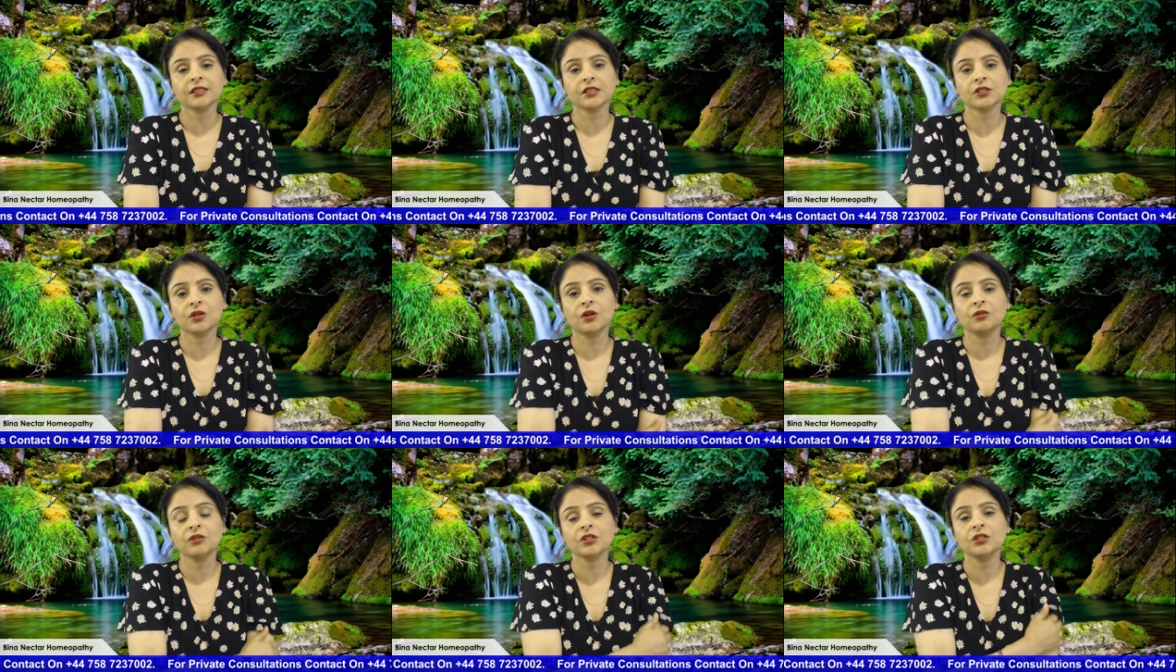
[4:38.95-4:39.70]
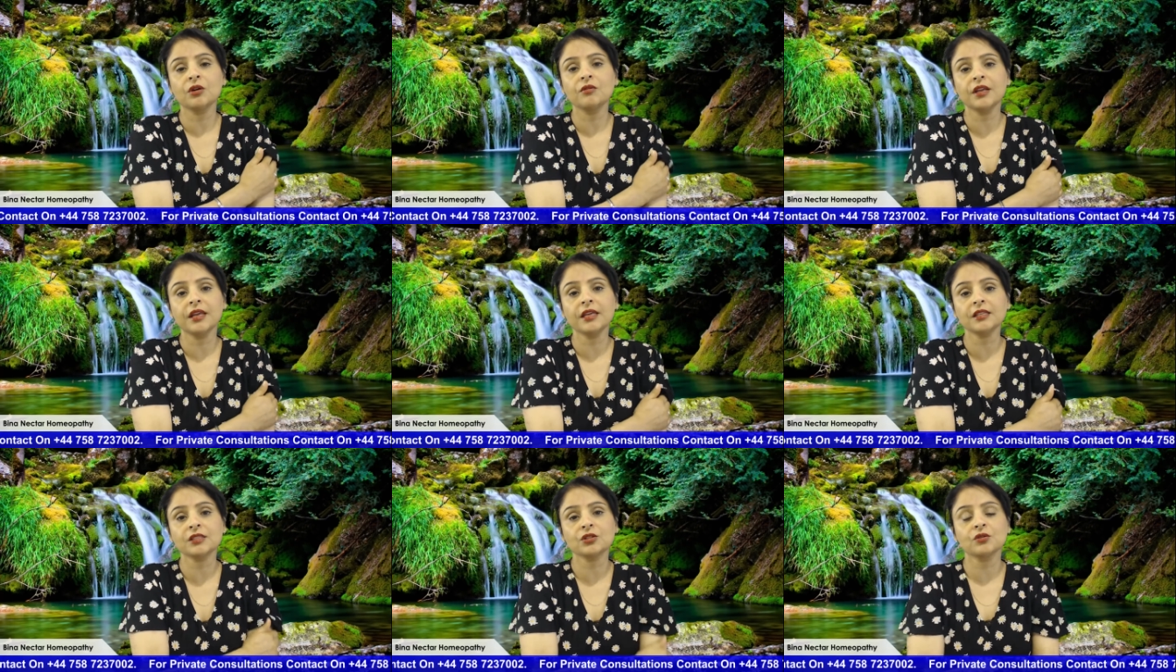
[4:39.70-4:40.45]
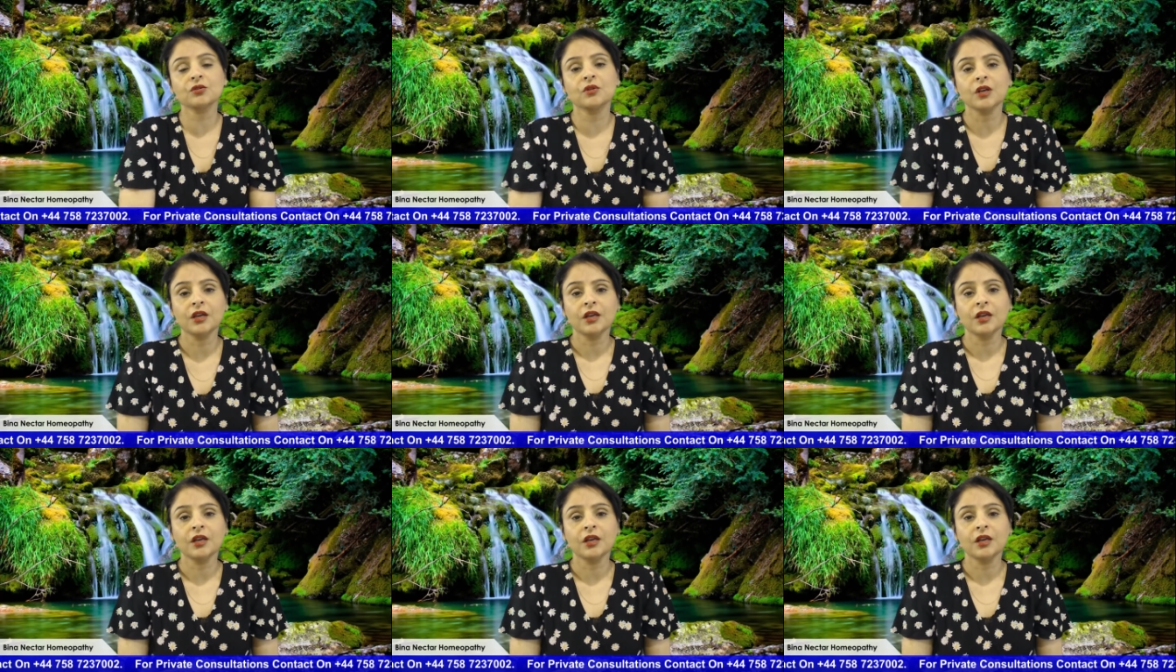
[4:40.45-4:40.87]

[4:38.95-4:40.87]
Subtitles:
So there's no need to